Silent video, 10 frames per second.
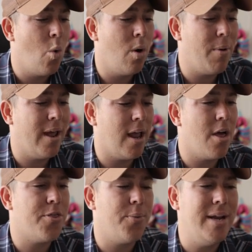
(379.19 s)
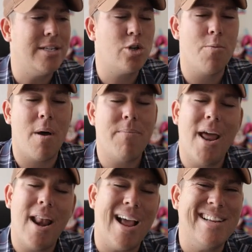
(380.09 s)
We're playing 3 Scoop Up
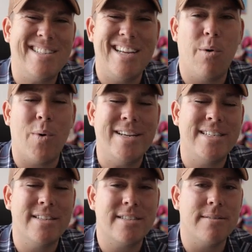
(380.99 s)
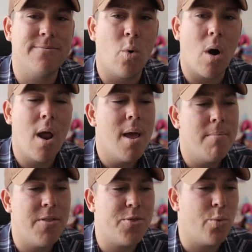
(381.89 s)
Net. I could see raising this to 4,
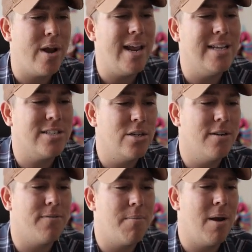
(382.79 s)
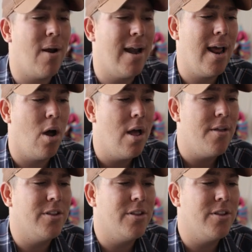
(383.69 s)
but 3 is good for me right now.